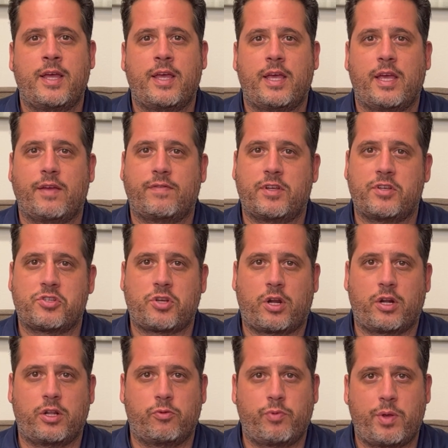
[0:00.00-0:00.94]
If they
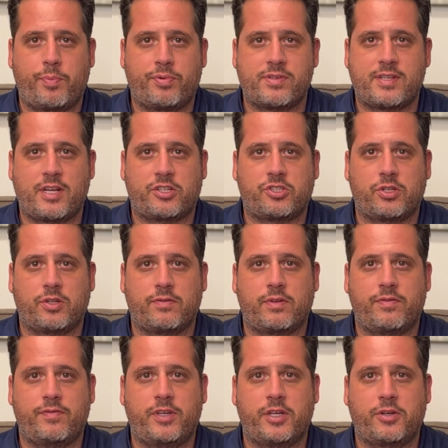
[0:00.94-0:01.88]
started a repossession of the
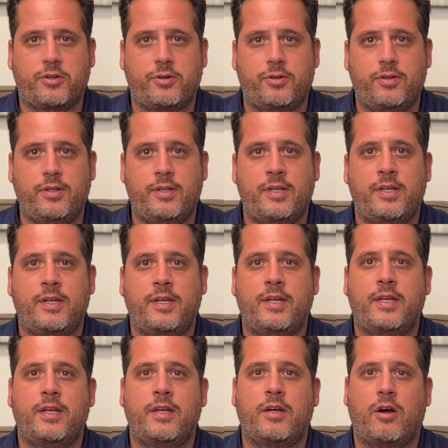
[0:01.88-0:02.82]
vehicle
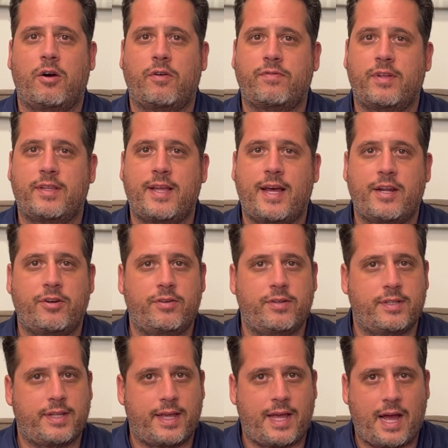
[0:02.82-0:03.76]
of the debtor,
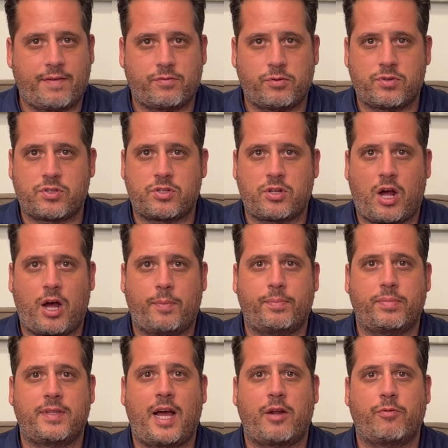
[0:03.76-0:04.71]
they have to
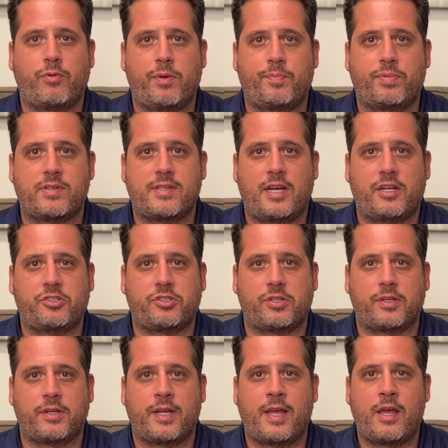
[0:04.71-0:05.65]
stop that
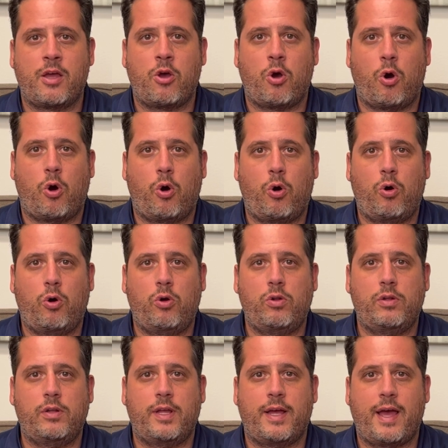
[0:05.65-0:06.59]
repossession.
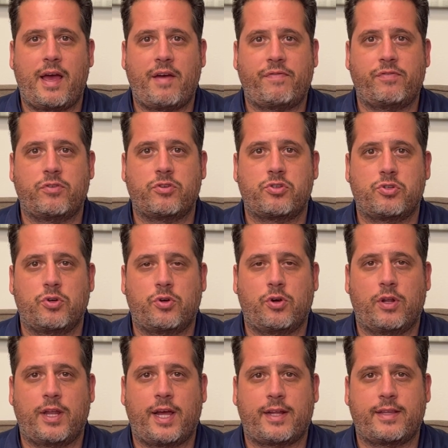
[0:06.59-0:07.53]
All efforts to
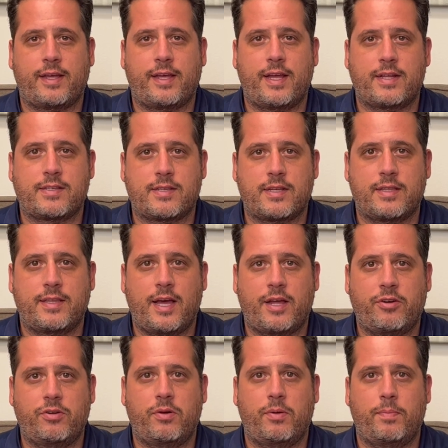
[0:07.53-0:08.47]
collect against the
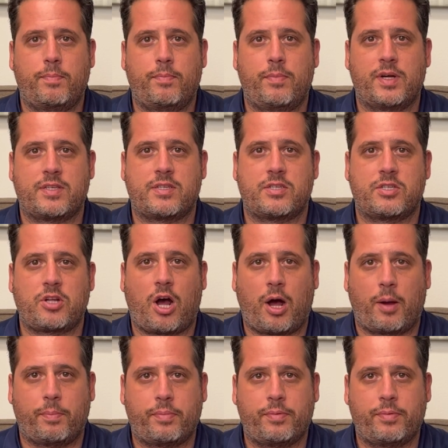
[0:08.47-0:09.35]
debtor must stop.